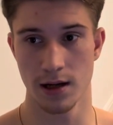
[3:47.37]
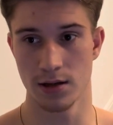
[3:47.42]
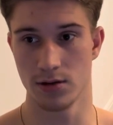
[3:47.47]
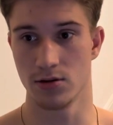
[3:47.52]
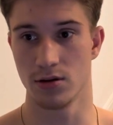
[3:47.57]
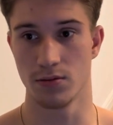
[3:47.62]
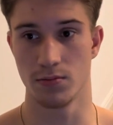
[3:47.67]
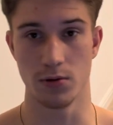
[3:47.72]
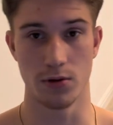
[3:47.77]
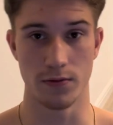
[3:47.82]
a
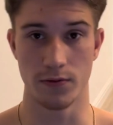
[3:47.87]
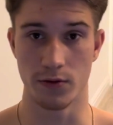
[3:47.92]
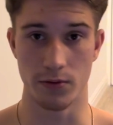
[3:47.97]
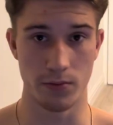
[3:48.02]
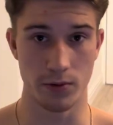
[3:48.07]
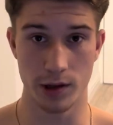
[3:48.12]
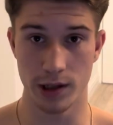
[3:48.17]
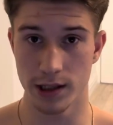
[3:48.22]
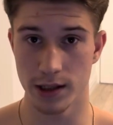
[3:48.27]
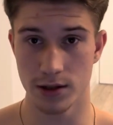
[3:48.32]
beautiful
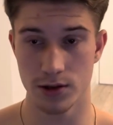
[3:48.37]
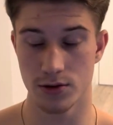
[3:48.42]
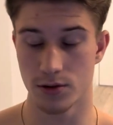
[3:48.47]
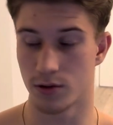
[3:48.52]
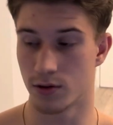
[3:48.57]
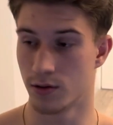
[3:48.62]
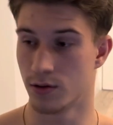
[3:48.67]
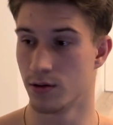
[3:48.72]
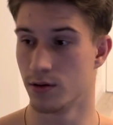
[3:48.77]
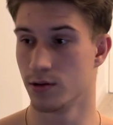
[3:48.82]
bridge,
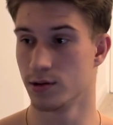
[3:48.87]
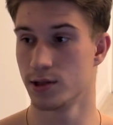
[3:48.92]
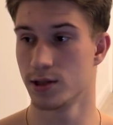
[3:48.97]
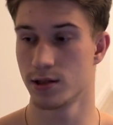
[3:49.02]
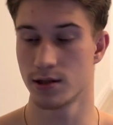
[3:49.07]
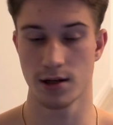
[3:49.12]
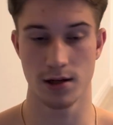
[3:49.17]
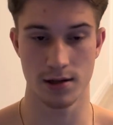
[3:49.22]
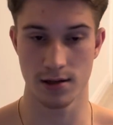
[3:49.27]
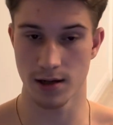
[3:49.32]
or
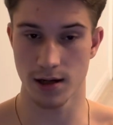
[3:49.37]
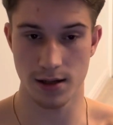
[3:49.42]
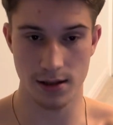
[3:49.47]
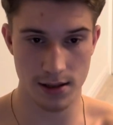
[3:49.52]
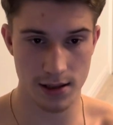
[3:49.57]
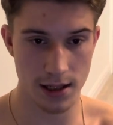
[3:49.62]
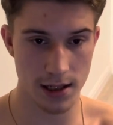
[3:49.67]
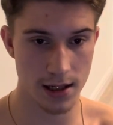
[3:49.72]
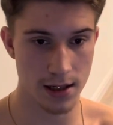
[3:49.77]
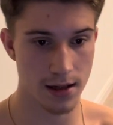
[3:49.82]
just a
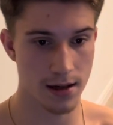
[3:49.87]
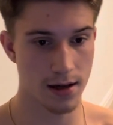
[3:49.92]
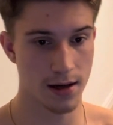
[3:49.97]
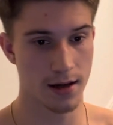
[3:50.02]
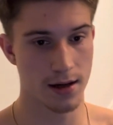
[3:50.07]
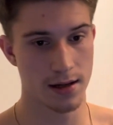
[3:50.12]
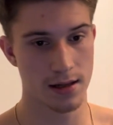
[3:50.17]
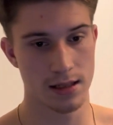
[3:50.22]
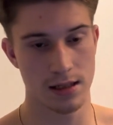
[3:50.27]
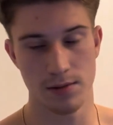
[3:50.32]
sunset.
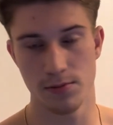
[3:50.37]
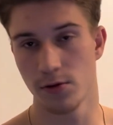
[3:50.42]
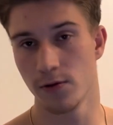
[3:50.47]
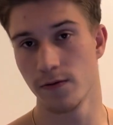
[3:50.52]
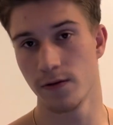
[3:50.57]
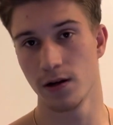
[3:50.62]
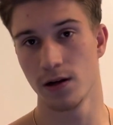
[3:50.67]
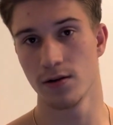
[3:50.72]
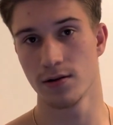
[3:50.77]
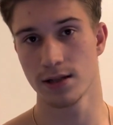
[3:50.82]
Simple
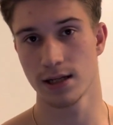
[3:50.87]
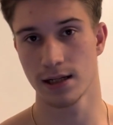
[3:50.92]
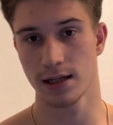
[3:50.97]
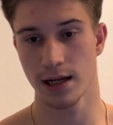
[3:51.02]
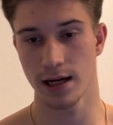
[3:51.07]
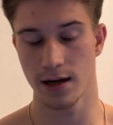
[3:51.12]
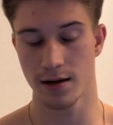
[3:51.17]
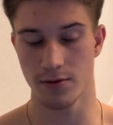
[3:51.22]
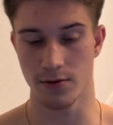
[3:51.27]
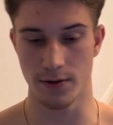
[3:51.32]
videos like
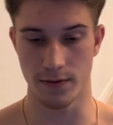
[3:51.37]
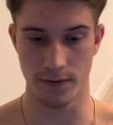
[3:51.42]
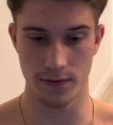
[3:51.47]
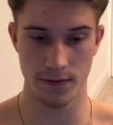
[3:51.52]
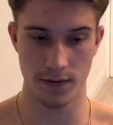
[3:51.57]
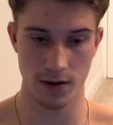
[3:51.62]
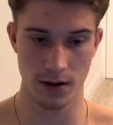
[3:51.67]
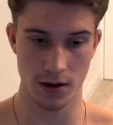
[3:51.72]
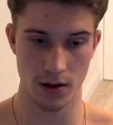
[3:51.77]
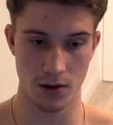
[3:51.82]
that with
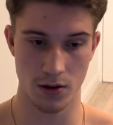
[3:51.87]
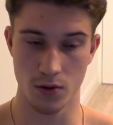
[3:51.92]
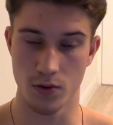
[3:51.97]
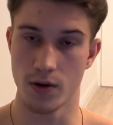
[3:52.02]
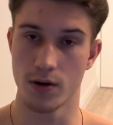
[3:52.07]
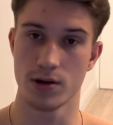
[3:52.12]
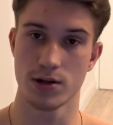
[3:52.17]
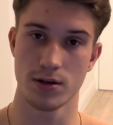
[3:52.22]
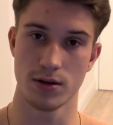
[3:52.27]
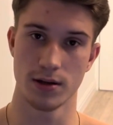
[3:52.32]

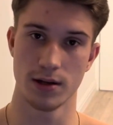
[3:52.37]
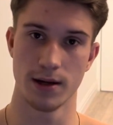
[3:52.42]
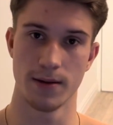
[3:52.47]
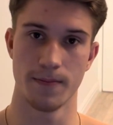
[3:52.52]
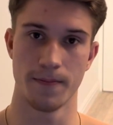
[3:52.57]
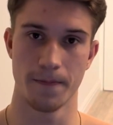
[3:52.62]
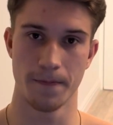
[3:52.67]
quotes on them.